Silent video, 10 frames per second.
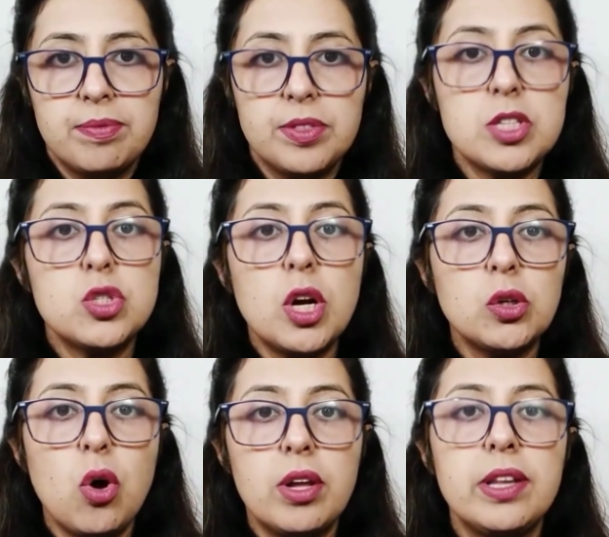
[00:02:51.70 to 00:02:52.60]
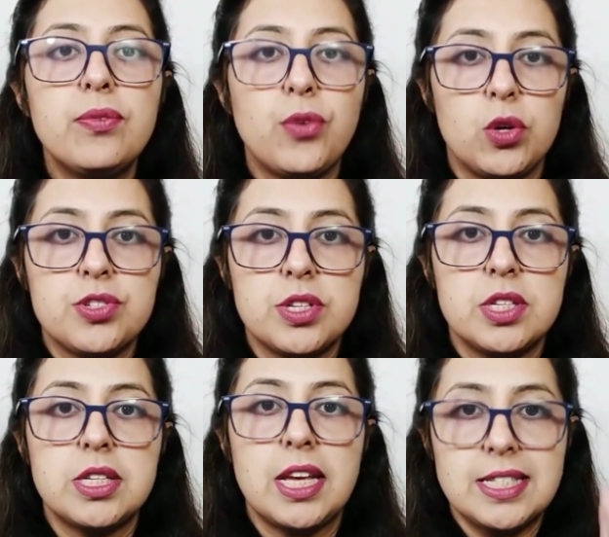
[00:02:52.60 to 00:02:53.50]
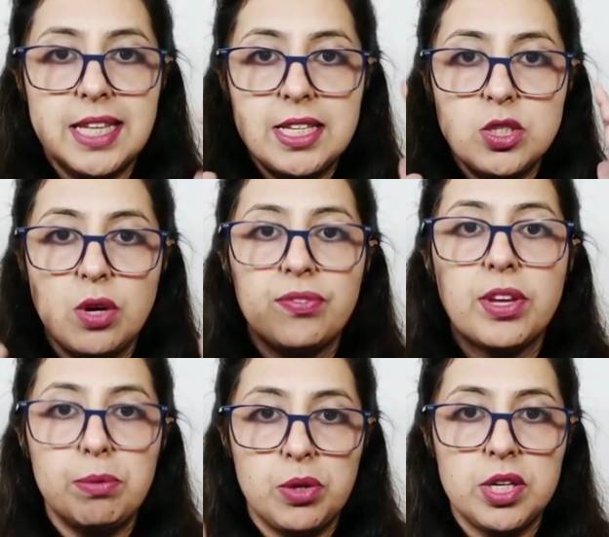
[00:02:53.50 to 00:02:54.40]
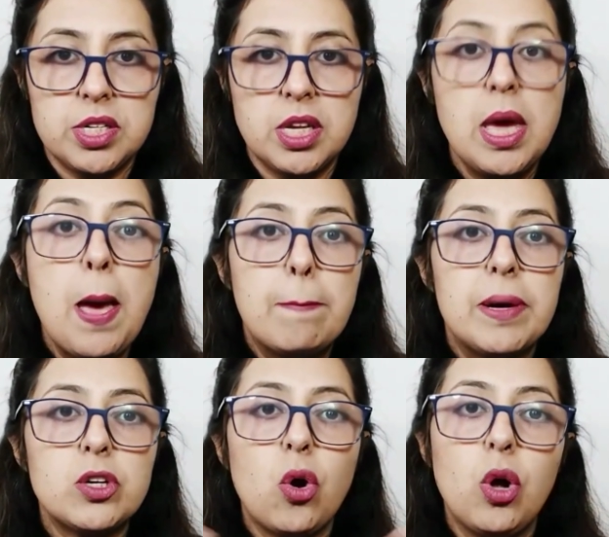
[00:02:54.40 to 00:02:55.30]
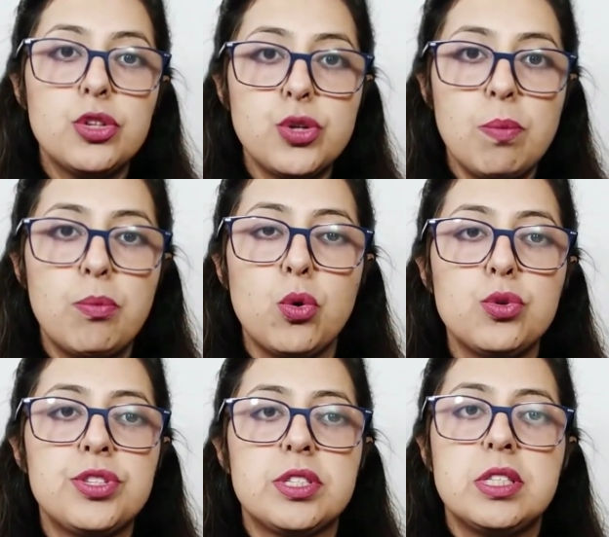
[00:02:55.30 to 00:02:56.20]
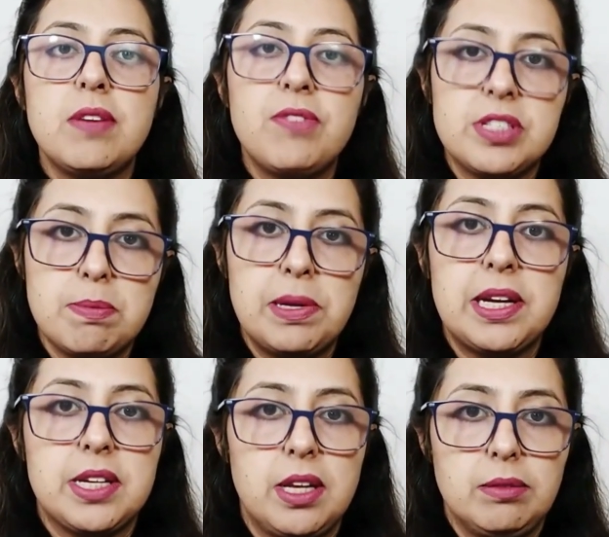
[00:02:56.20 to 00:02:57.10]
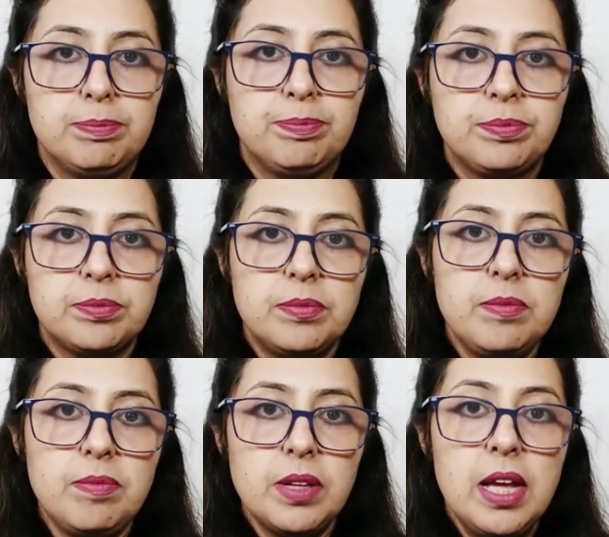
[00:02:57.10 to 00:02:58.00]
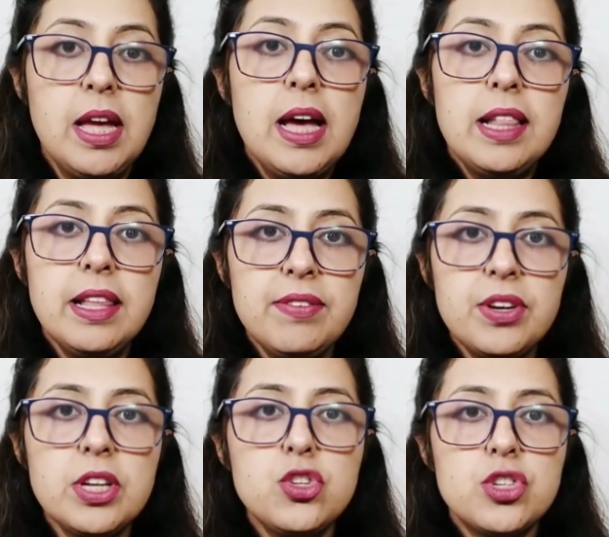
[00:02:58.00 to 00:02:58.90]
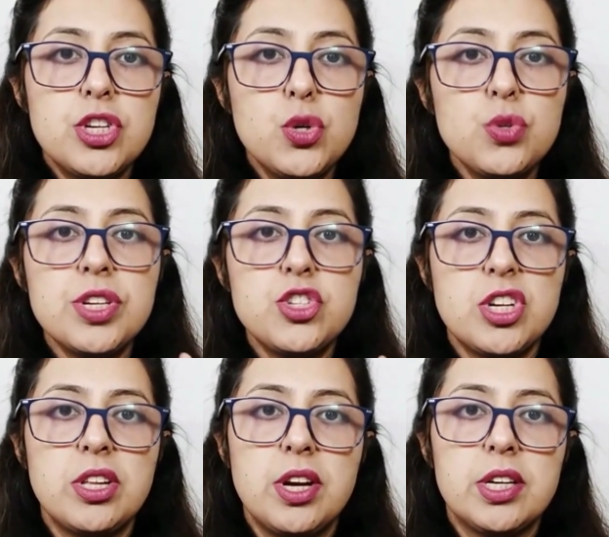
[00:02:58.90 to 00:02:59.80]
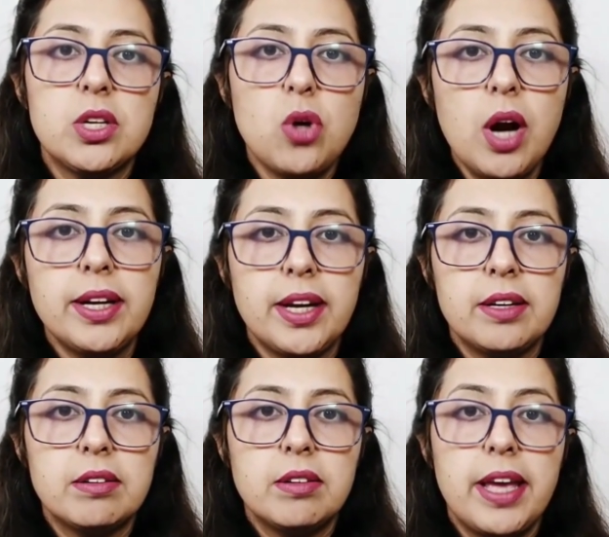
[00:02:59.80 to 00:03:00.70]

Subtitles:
This not only fosters a sense of community but also boosts the visibility. Leverage user-generated content.